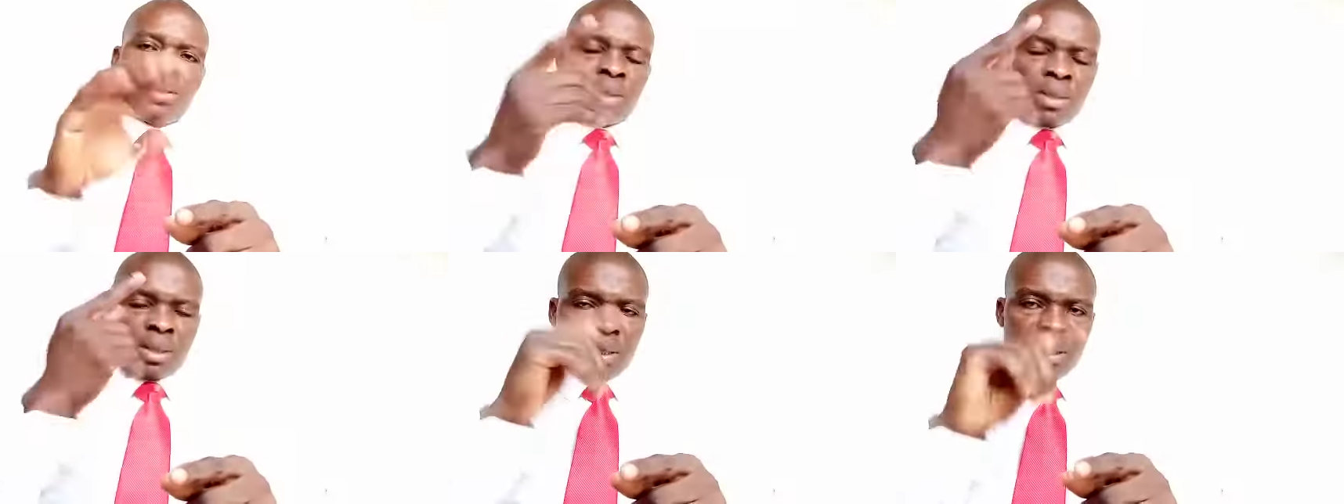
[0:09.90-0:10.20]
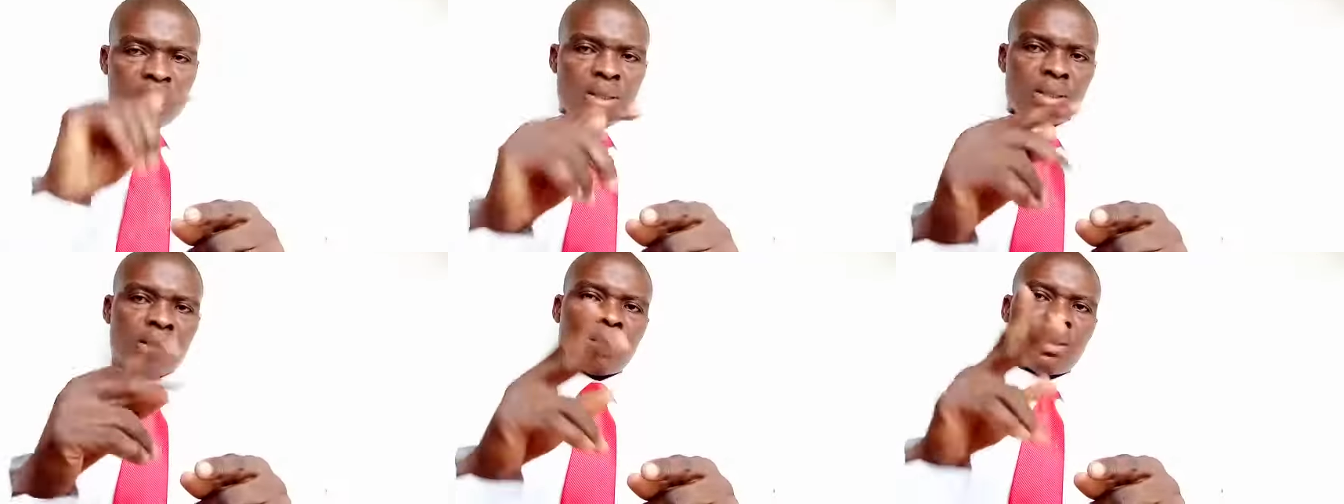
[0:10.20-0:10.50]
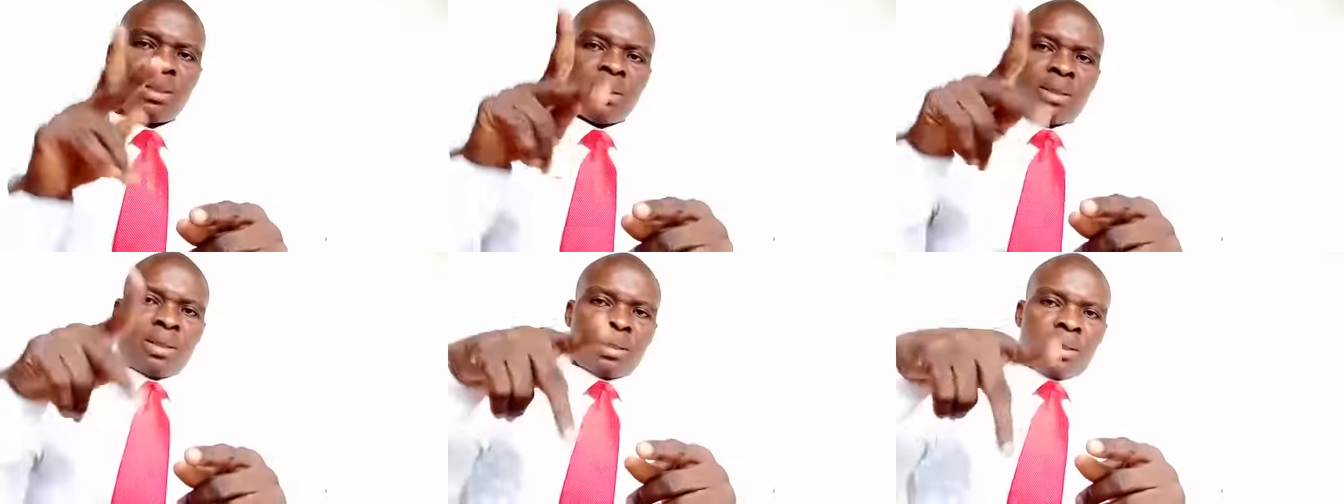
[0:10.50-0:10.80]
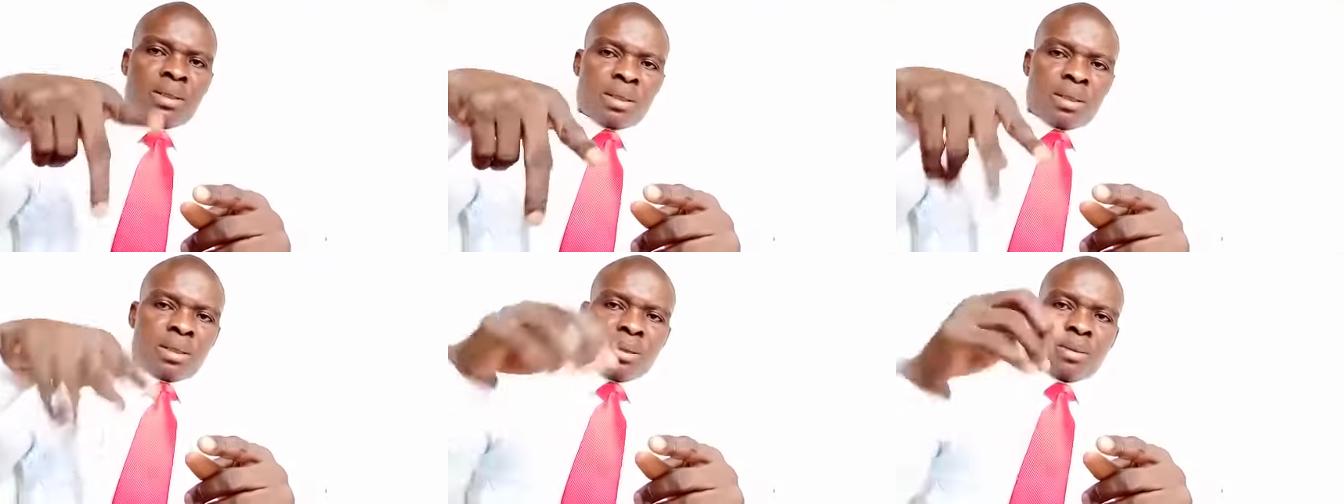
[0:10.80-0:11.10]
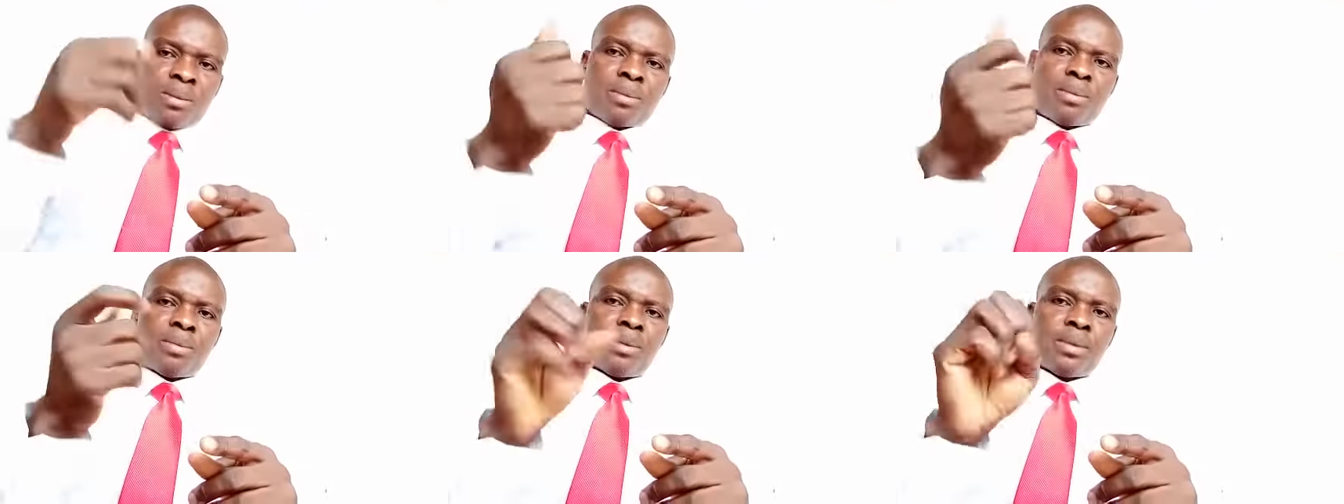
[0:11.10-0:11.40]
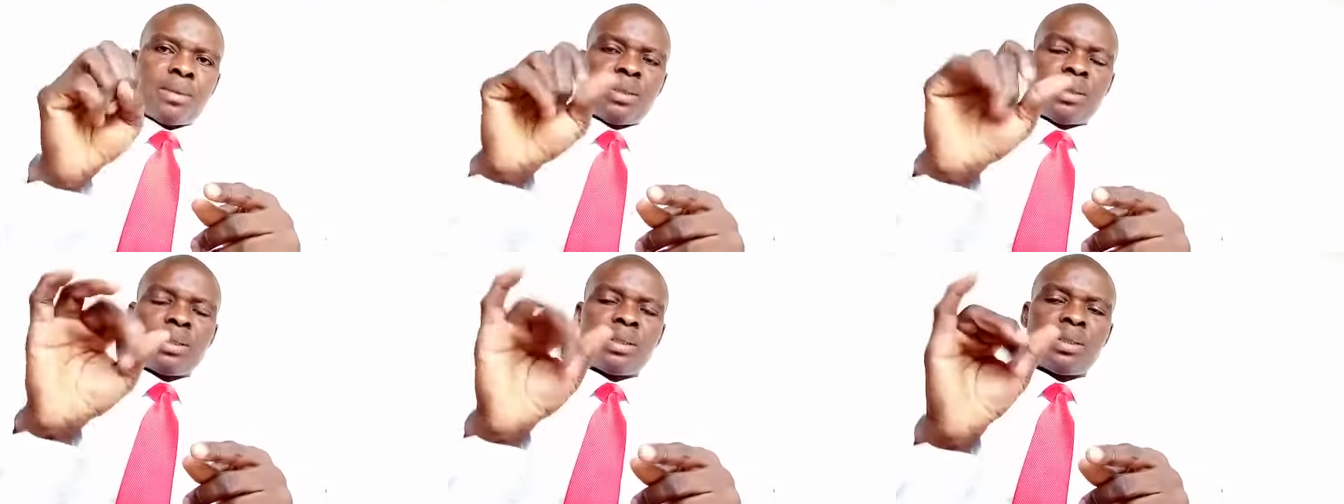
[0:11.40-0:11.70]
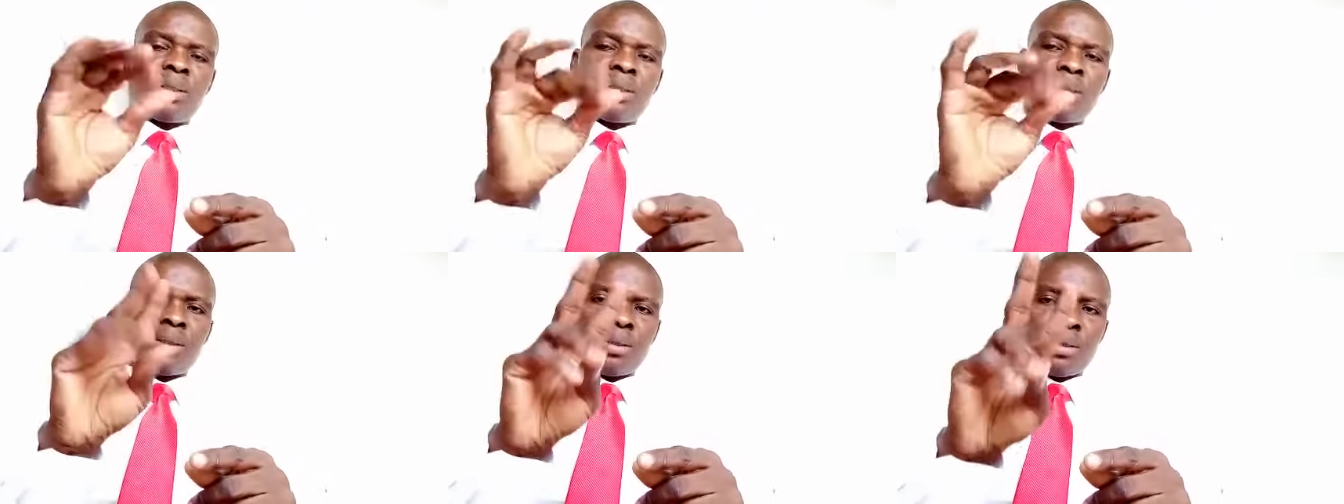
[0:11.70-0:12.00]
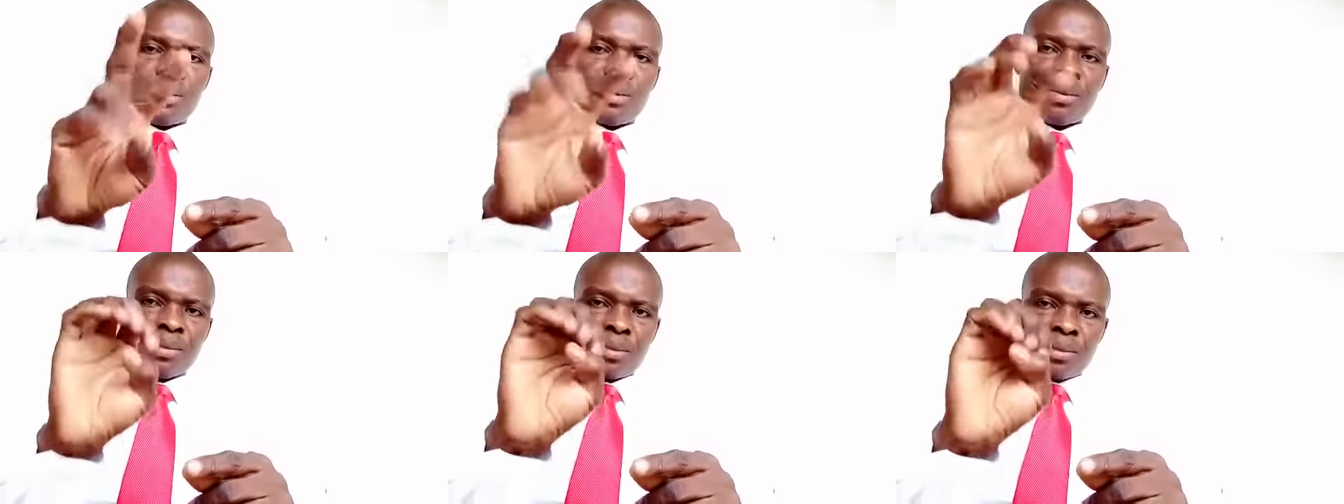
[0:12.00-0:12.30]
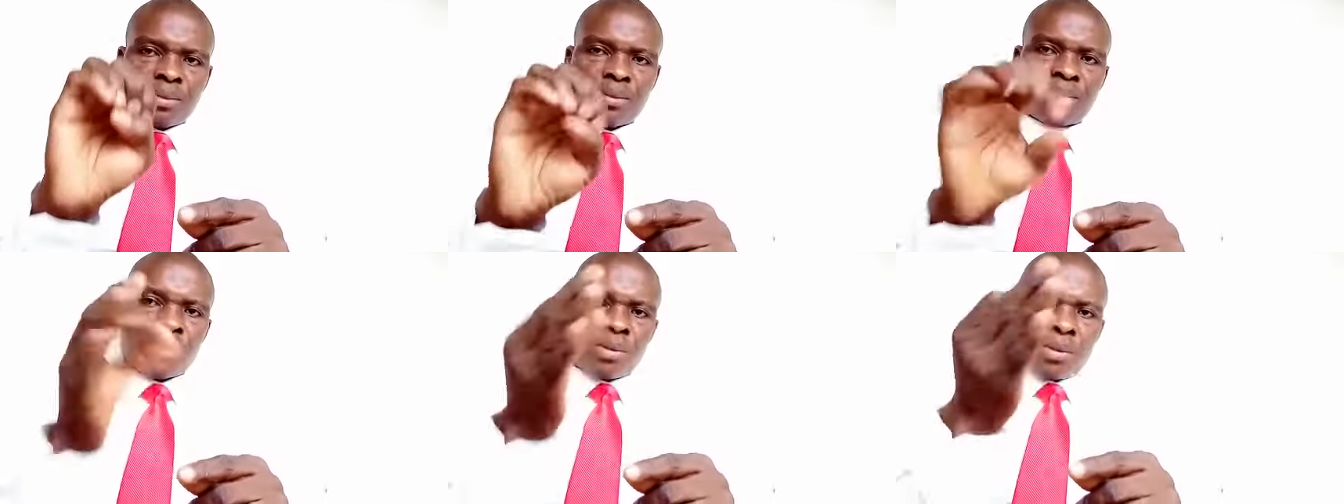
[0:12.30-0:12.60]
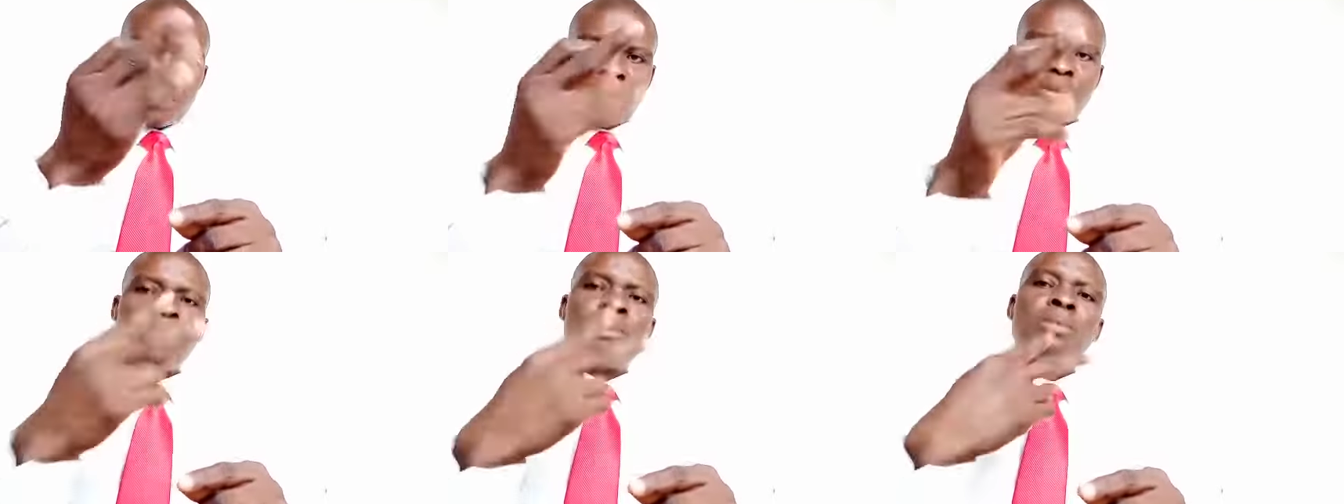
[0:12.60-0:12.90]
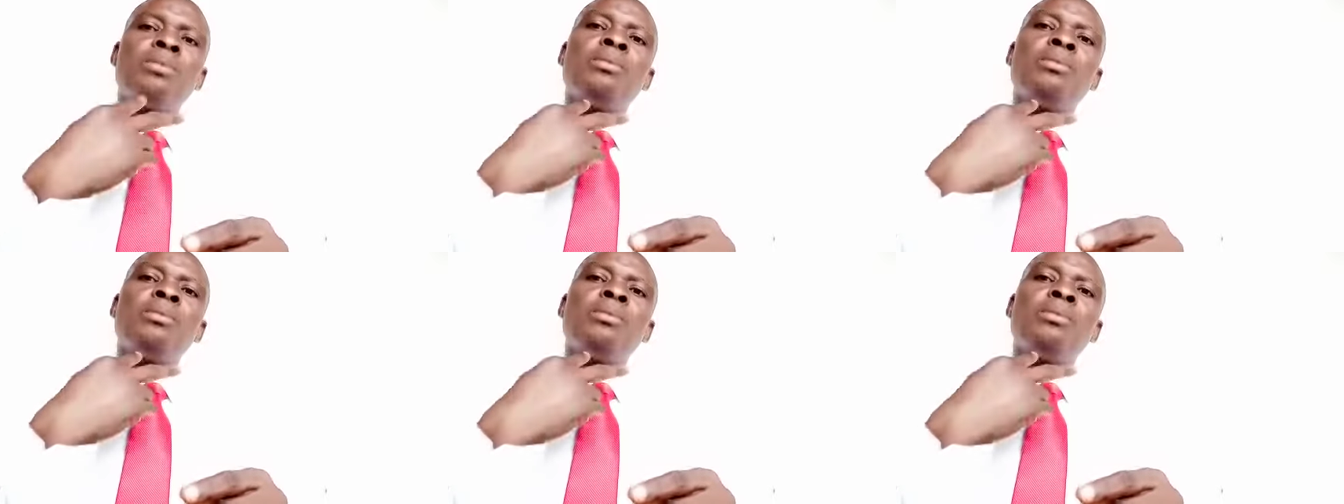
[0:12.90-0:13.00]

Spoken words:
The passive form. Passives